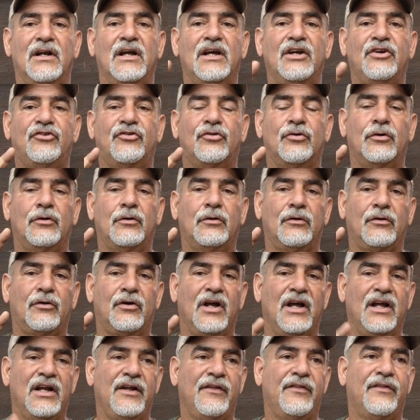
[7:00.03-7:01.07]
nature,
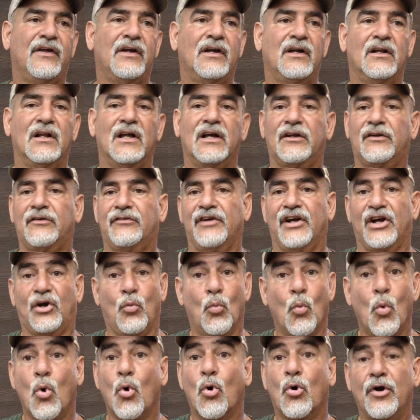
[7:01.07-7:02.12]
anything that's like
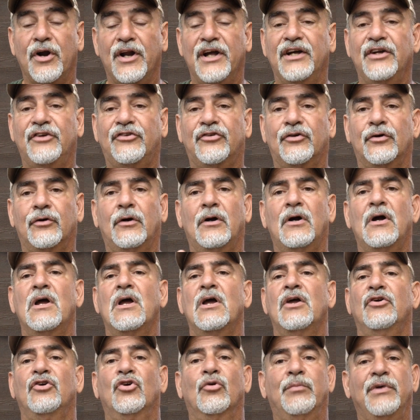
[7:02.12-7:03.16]
war nature,
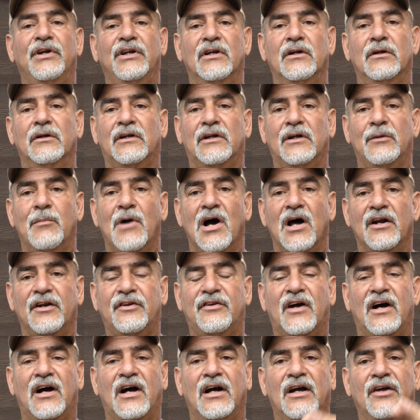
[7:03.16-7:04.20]
you'll be
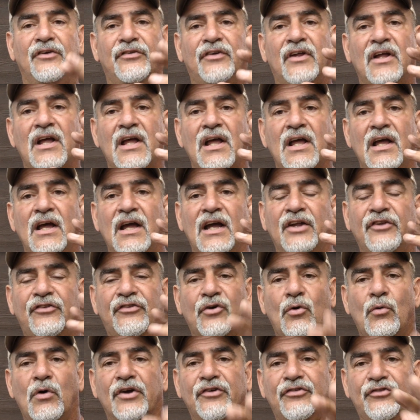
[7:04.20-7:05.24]
demonetized. And
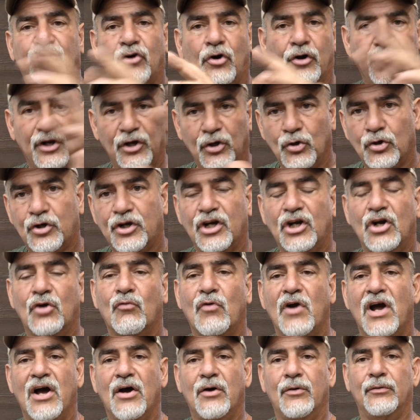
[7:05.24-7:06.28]
so I started looking
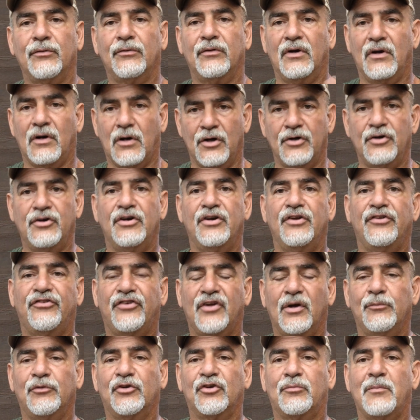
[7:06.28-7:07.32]
around under the
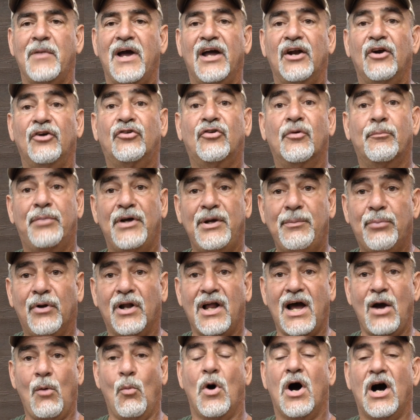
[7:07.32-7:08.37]
subject matter to people
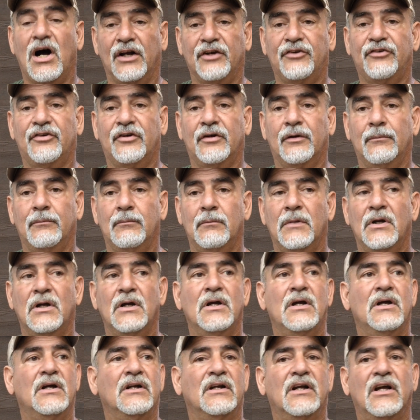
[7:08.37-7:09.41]
I watch.
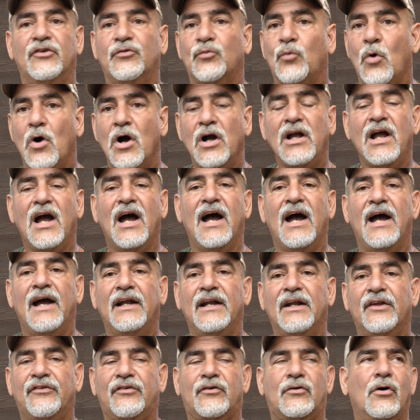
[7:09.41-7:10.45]
There's one guy
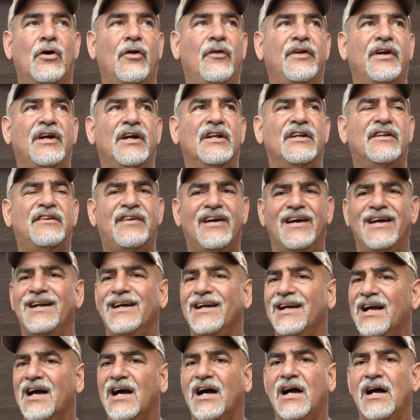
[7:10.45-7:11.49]
that's called the Antenna
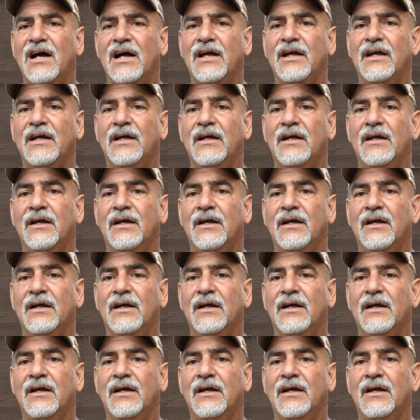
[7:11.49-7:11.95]
Guy.